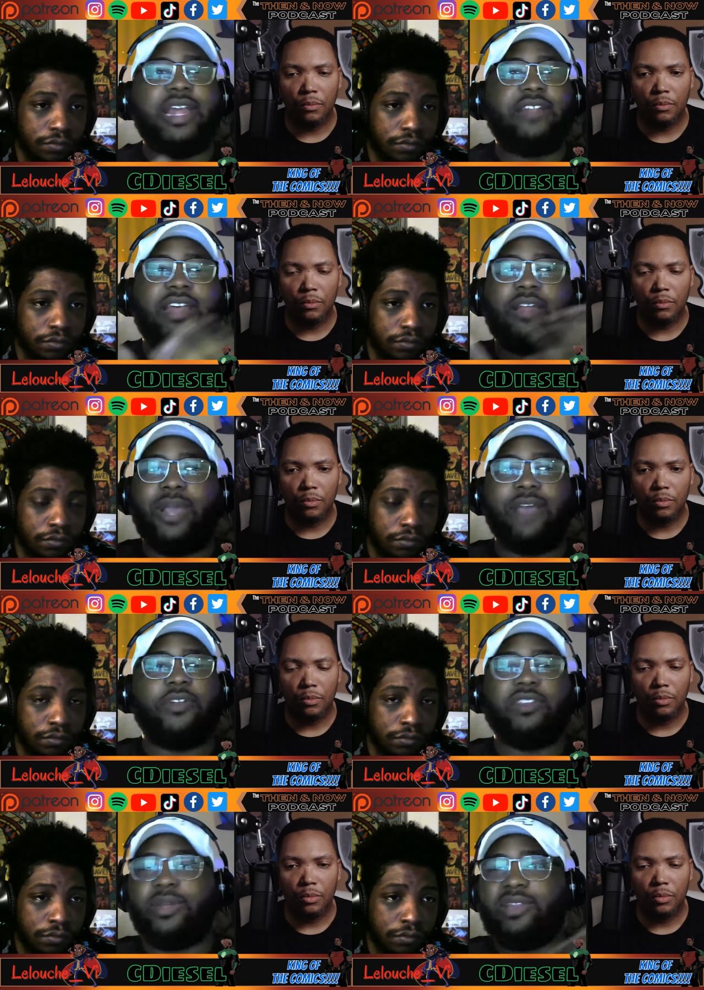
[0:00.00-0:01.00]
Speaker 1: that's how the way I
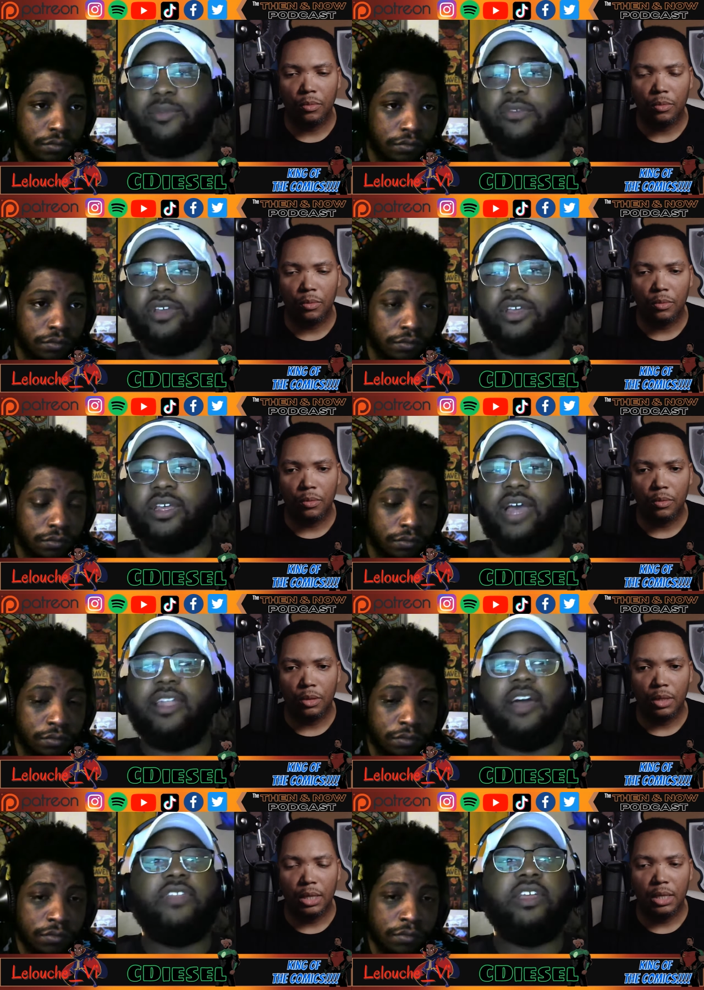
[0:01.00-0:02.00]
felt about that movie.
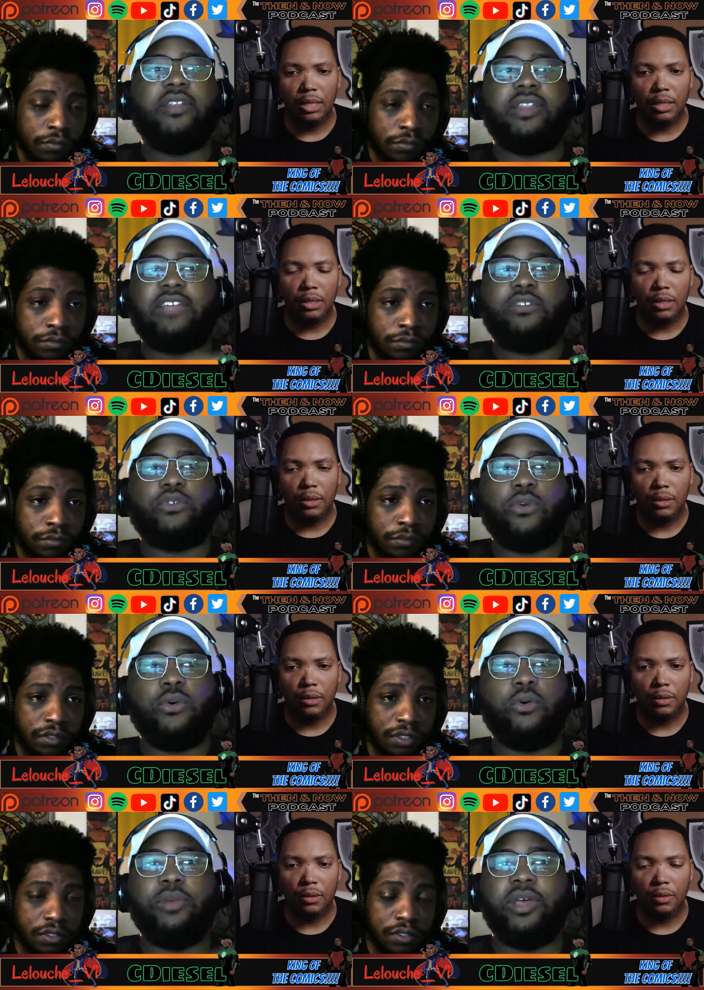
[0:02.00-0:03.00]
I loved it. Thought she was
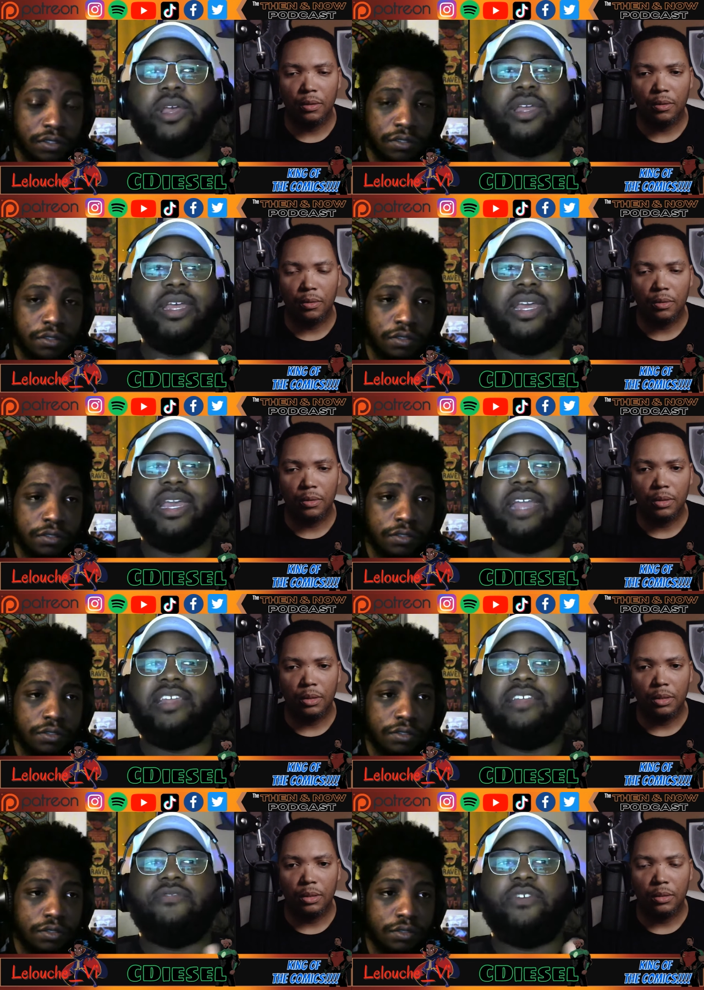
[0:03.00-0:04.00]
cool, but
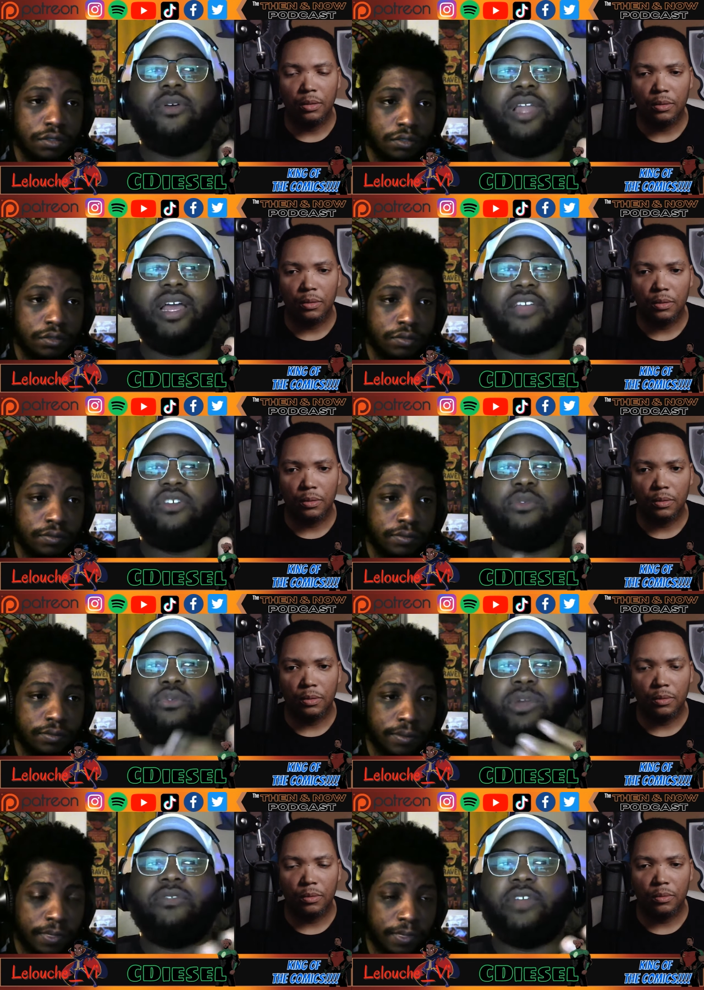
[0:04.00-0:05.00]
it didn't feel like she
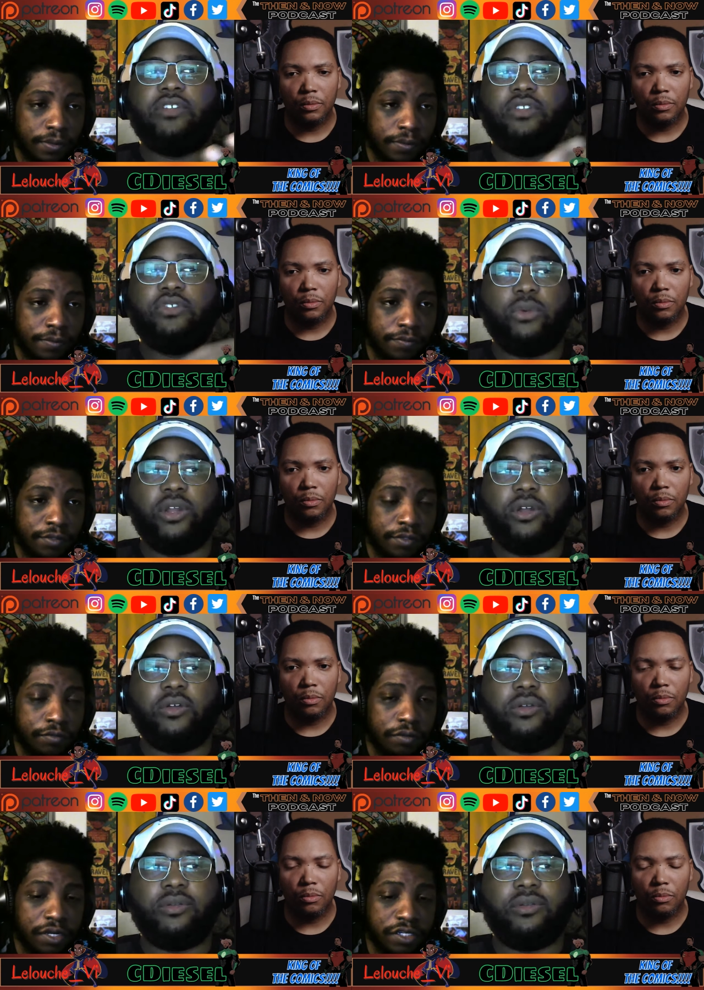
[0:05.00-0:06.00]
was relevant to the story at
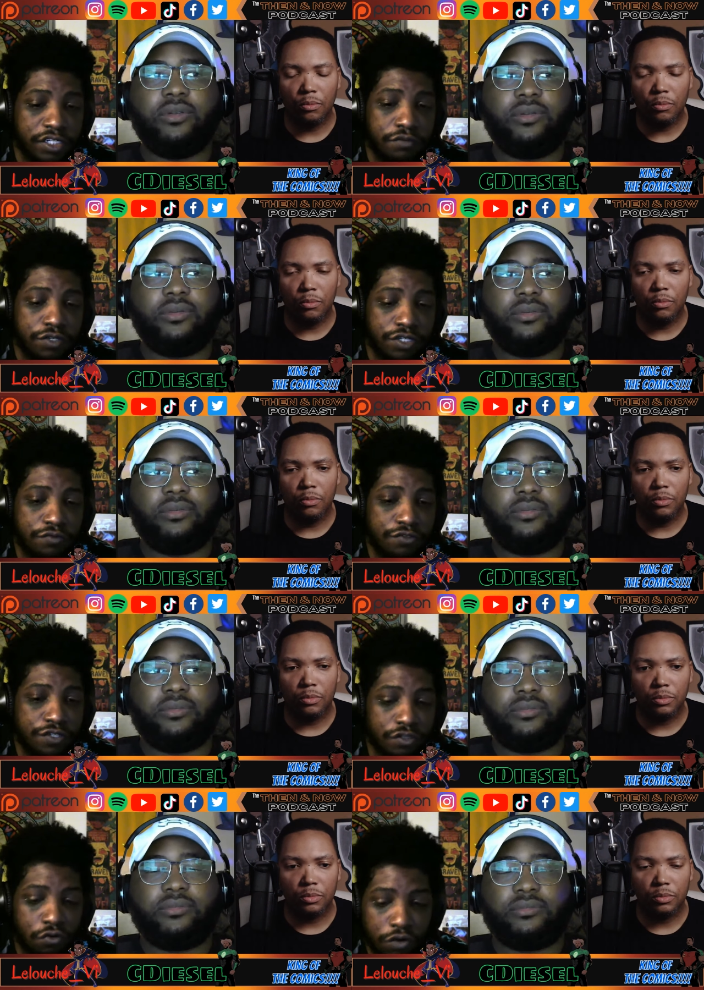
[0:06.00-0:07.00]
all.
Speaker 2: Right. She was she was
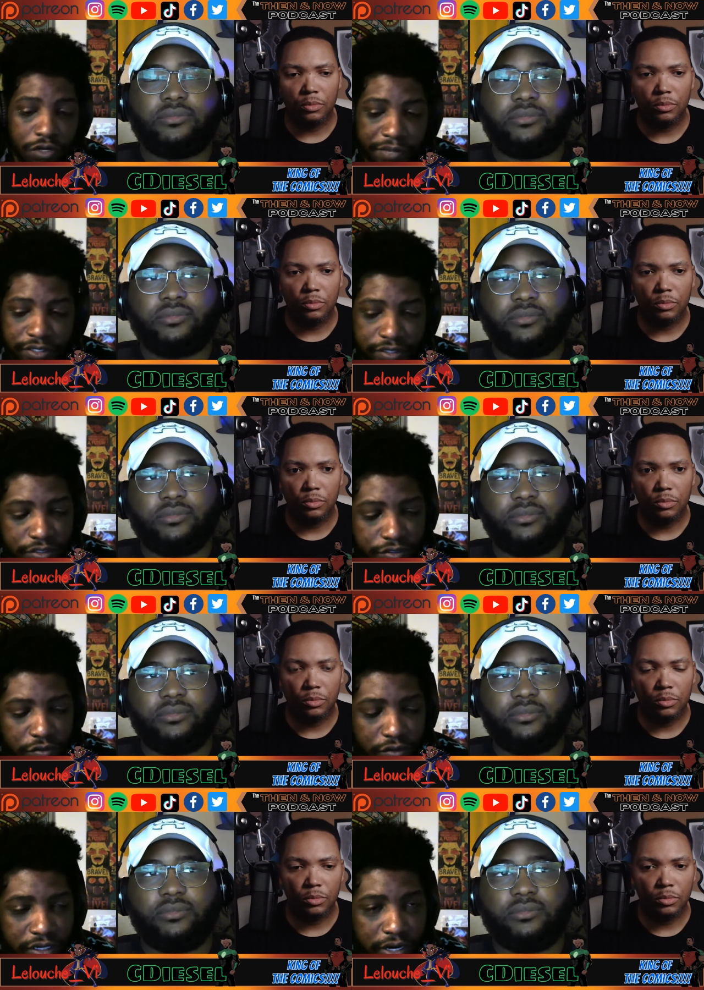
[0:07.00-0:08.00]
an ornament to the
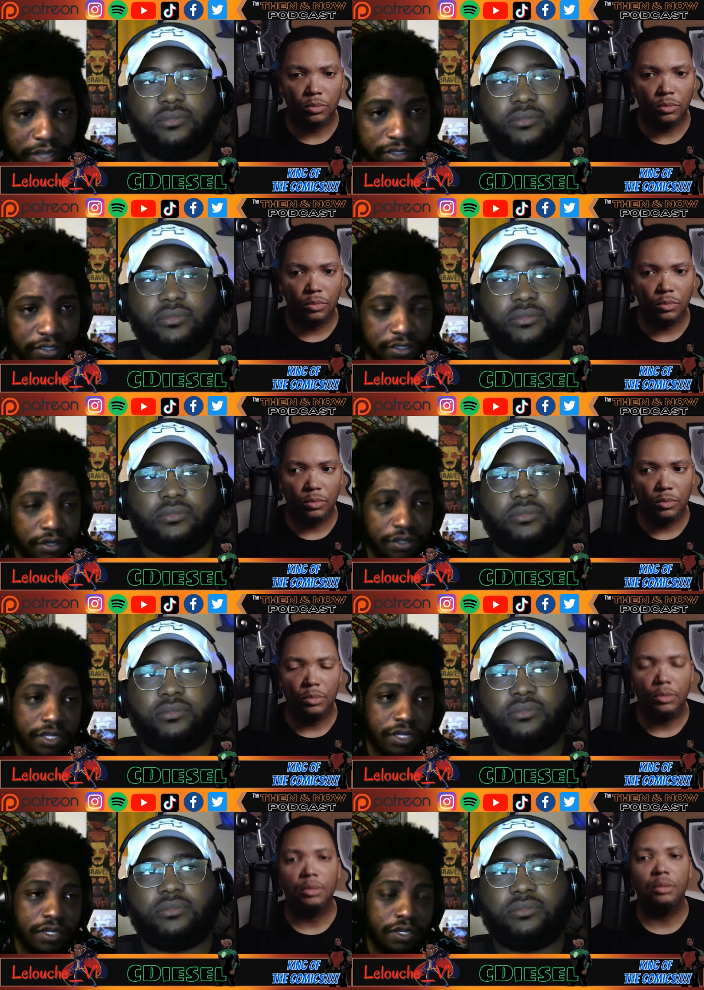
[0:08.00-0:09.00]
story, not
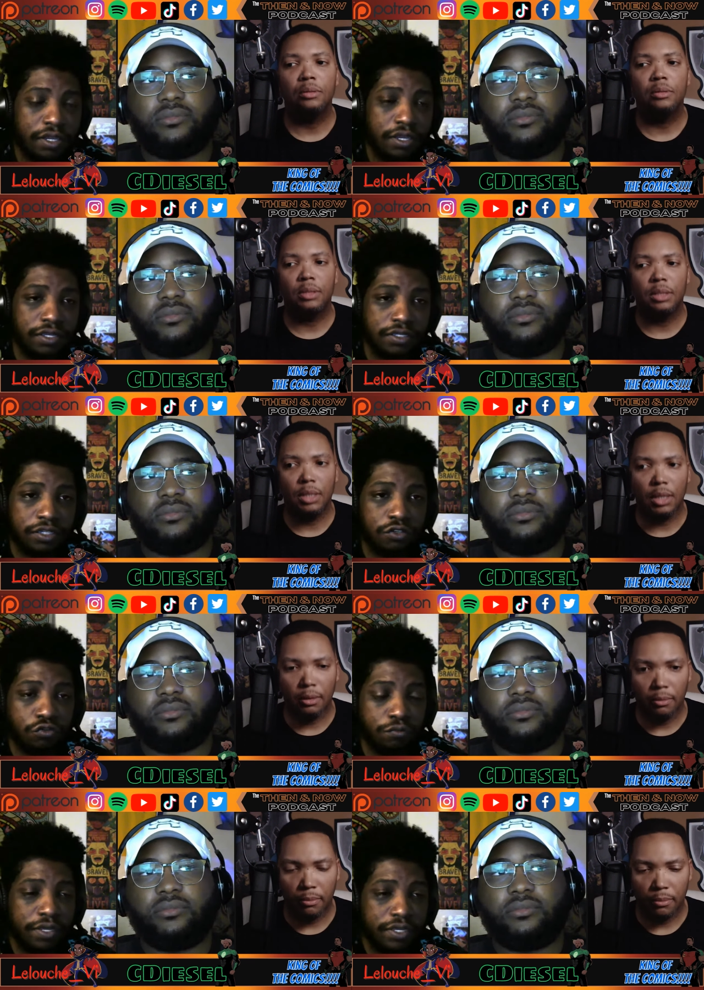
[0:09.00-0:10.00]
necessarily a, a
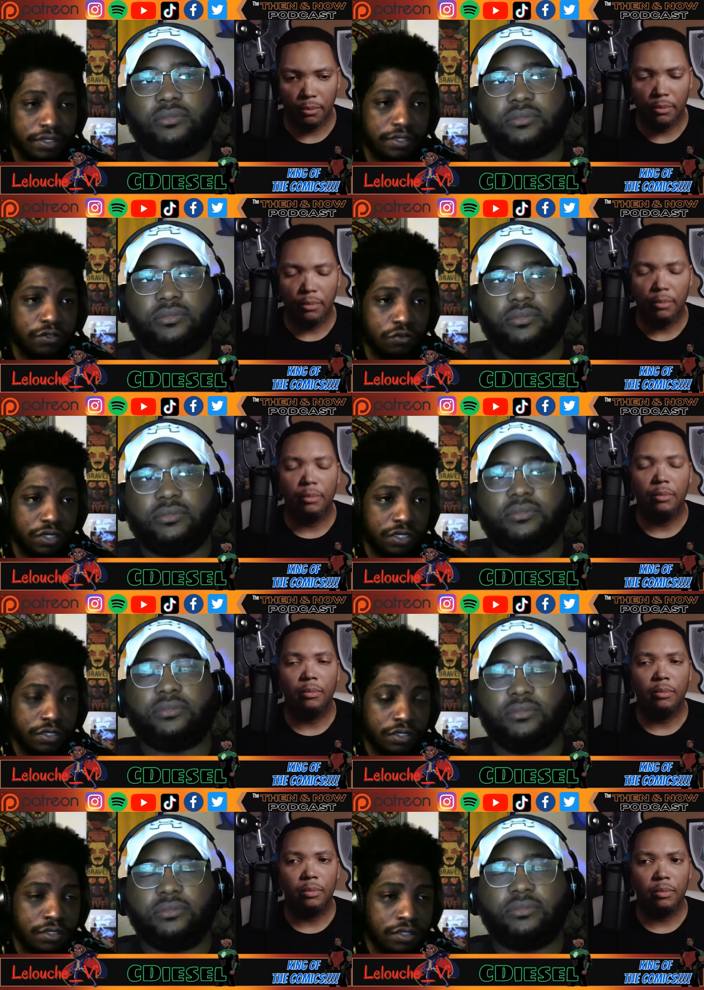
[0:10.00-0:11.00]
central yeah. piece to it.
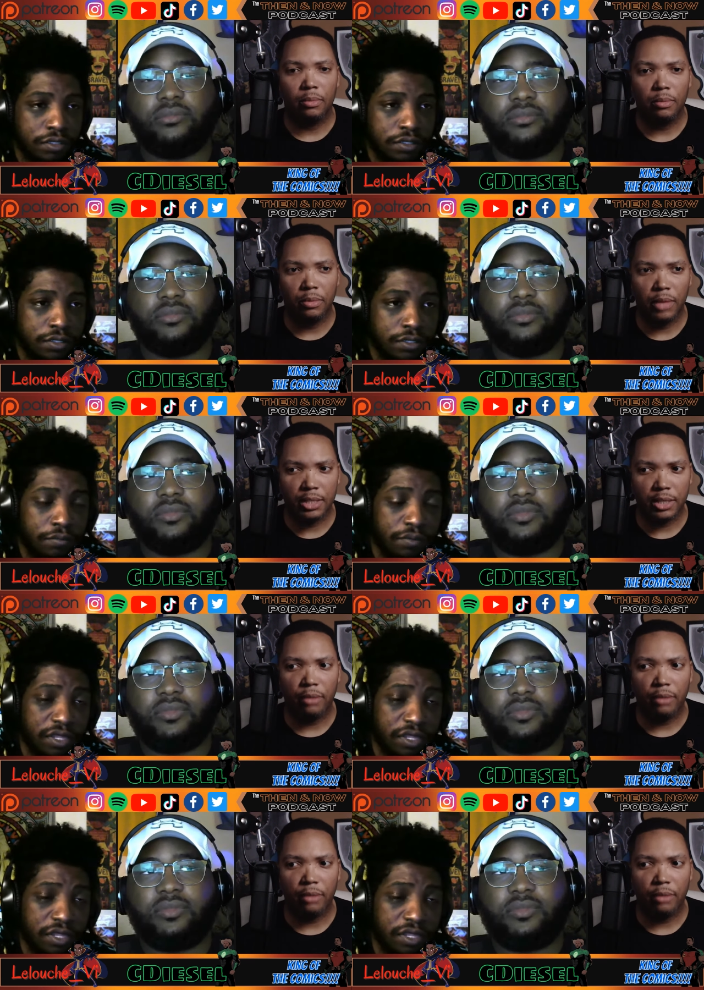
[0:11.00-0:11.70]
Mm-hmm. That's how. I